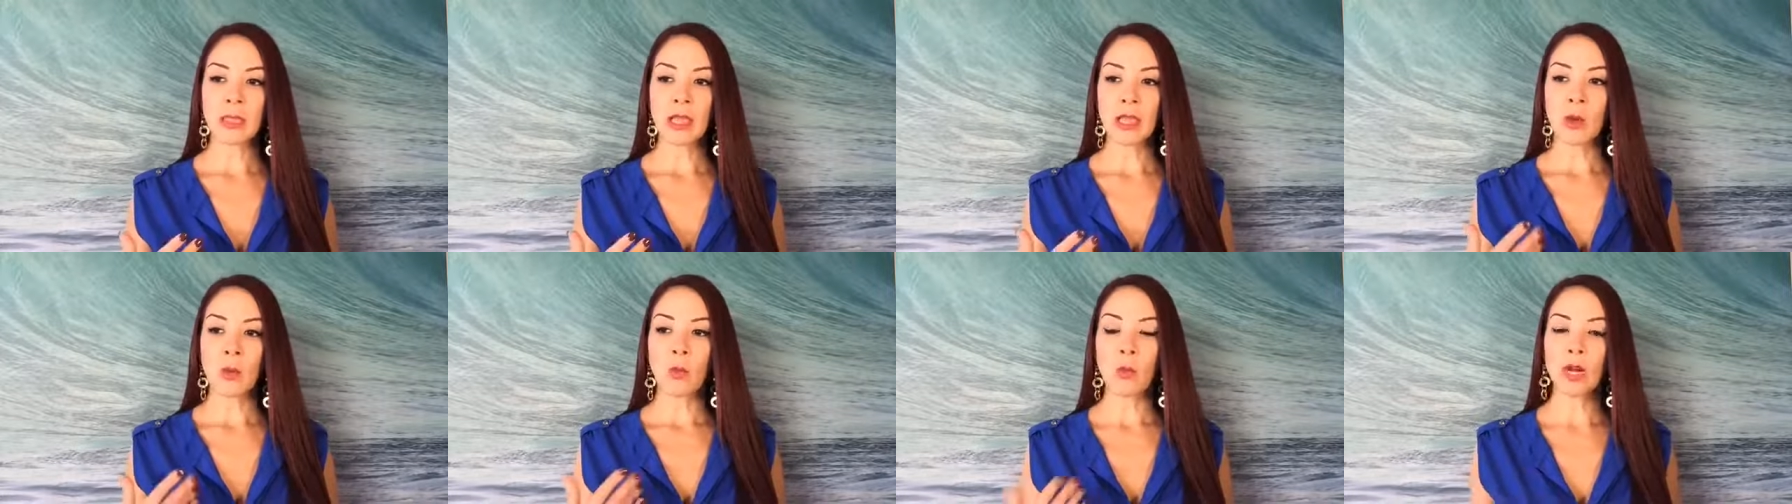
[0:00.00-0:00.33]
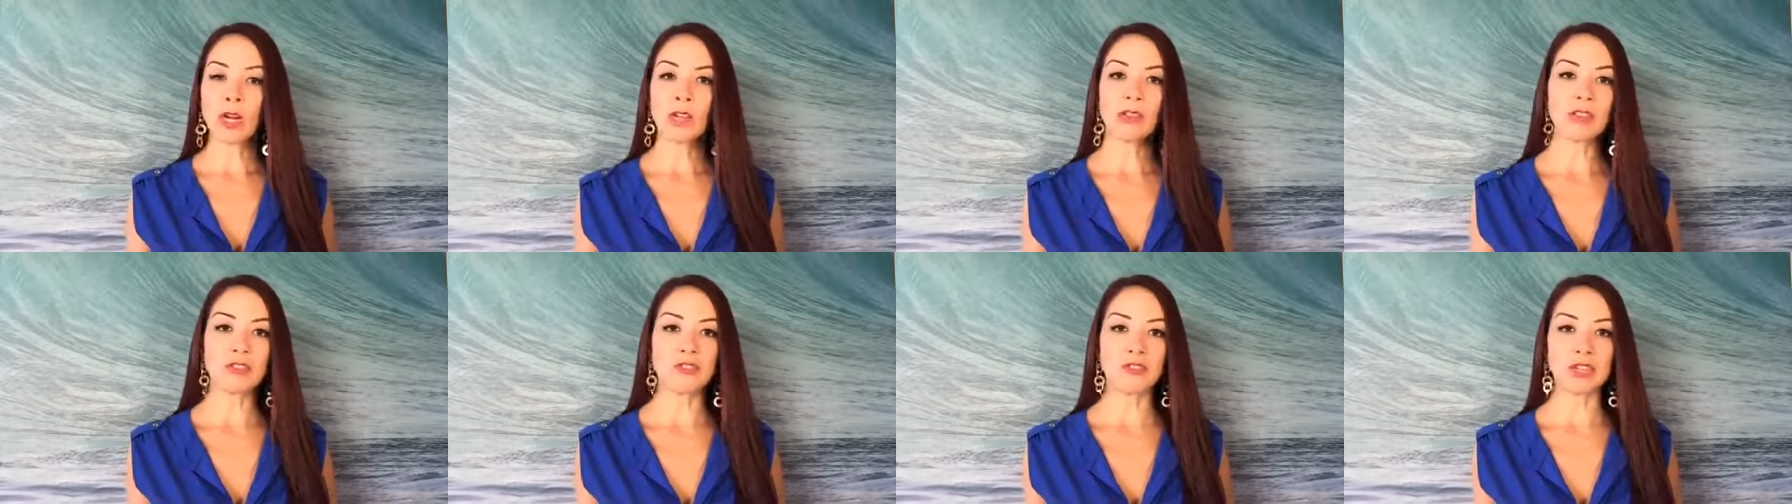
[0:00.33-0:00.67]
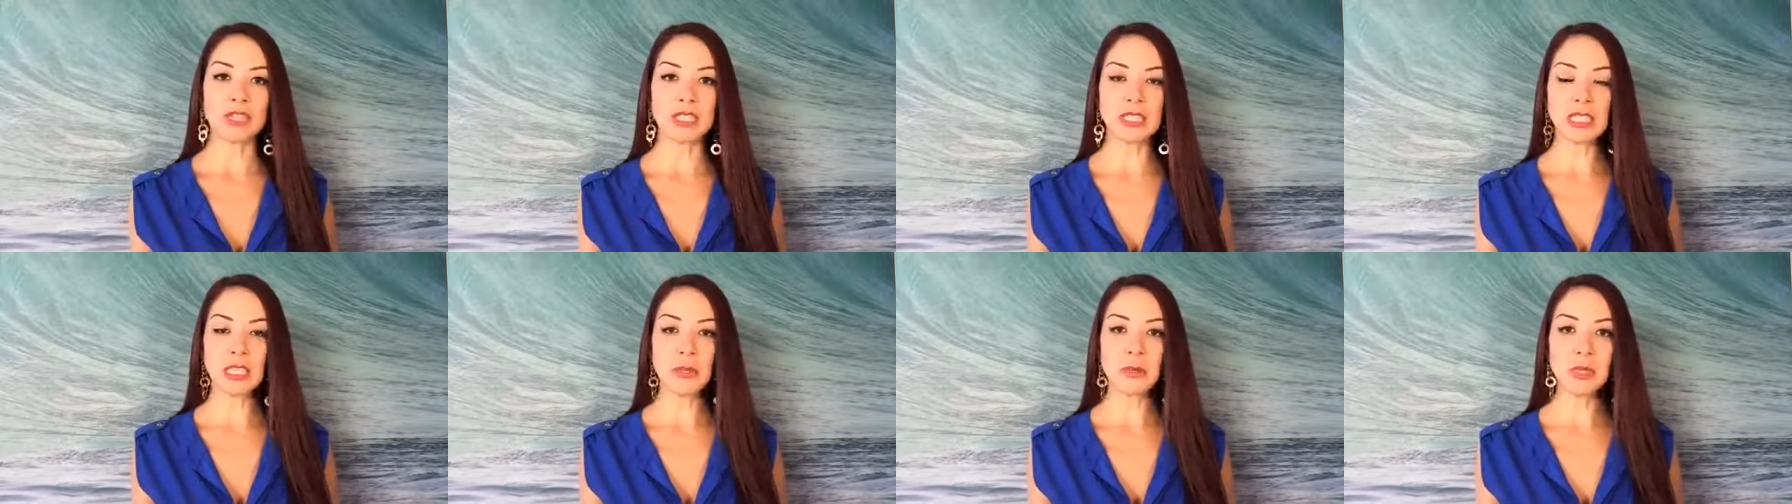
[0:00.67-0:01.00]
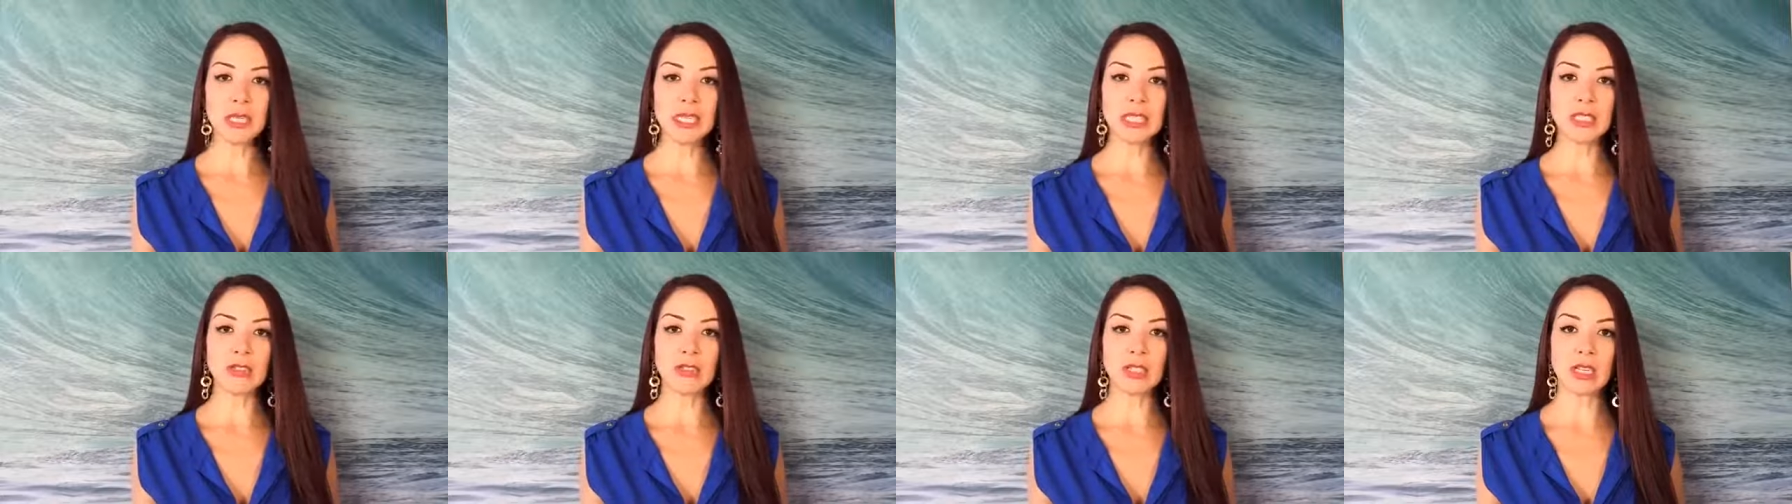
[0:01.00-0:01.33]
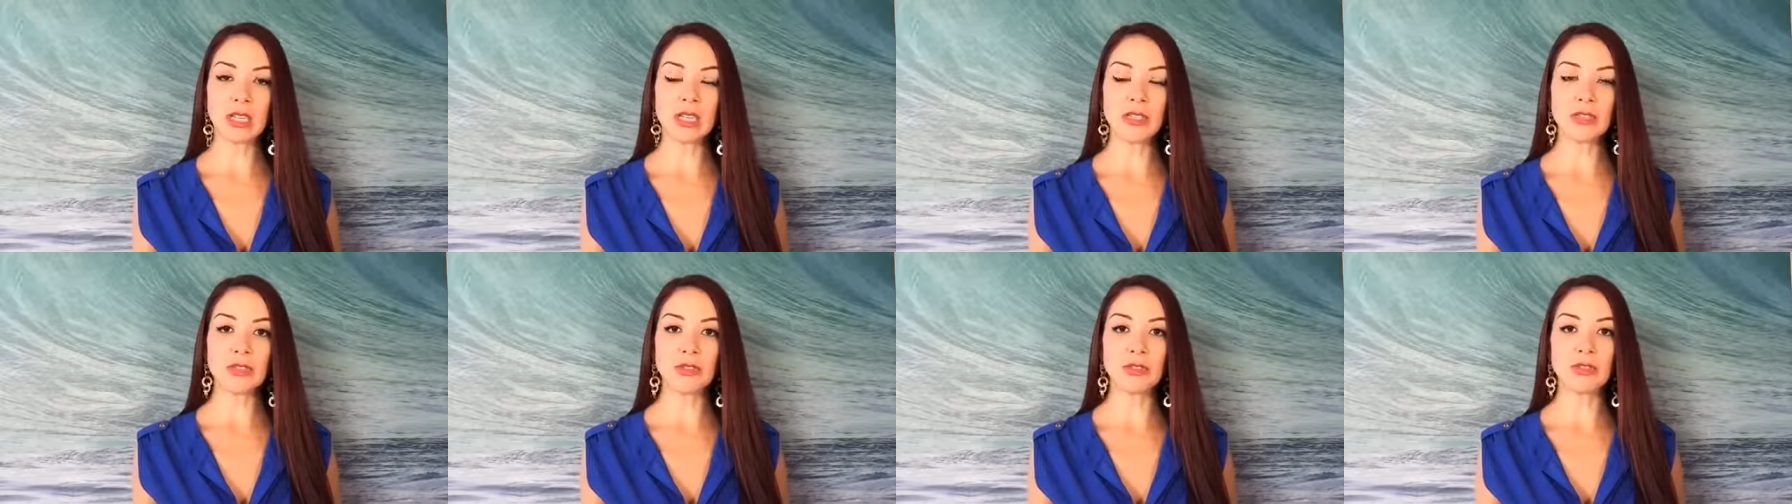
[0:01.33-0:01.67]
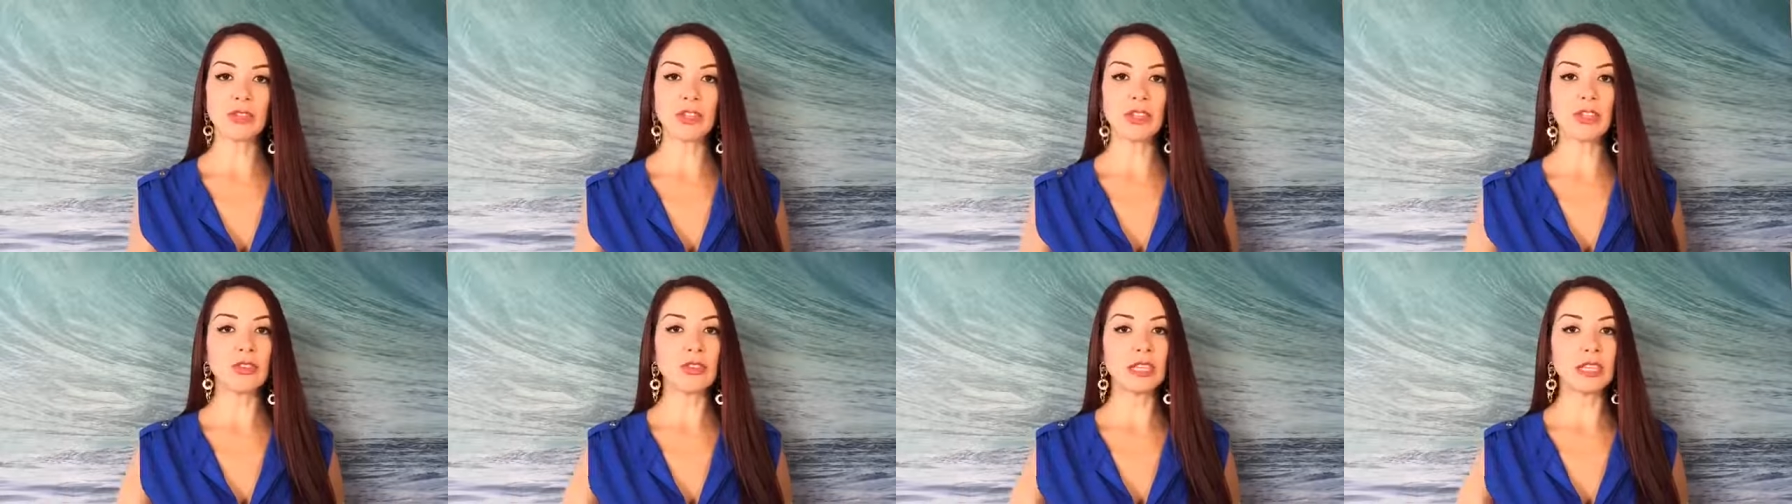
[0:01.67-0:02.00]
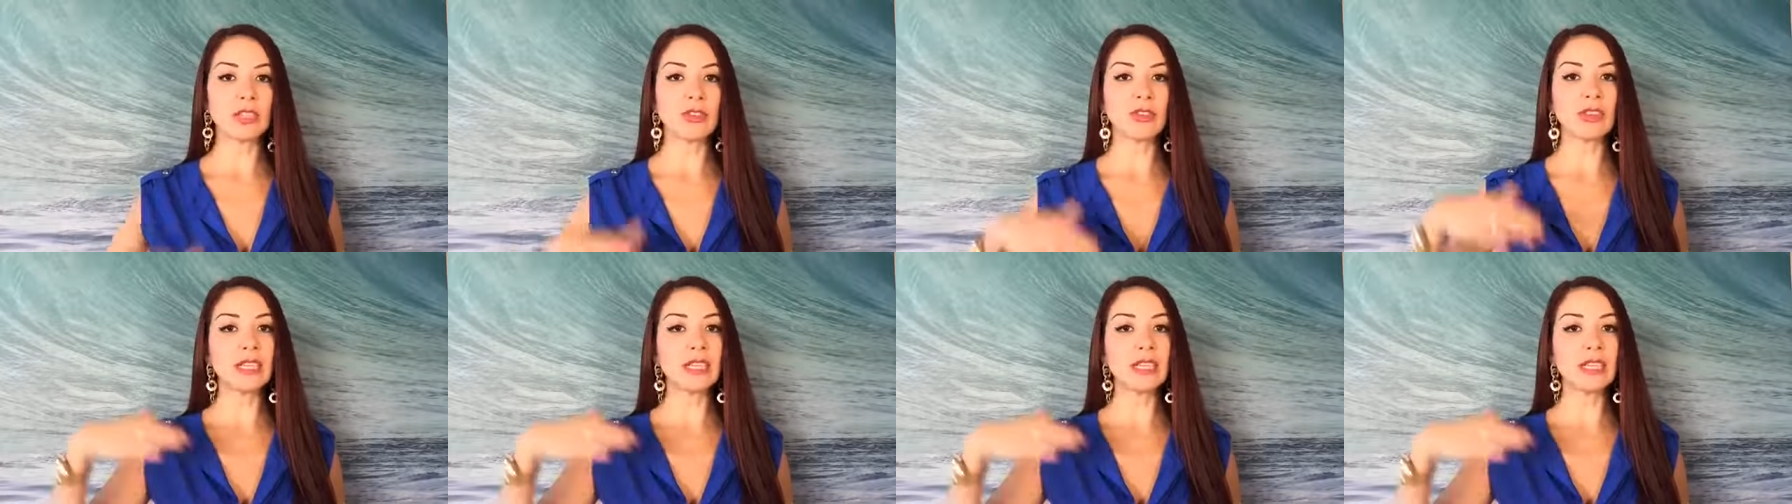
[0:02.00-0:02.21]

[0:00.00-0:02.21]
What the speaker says: one of the first things we need to take into consideration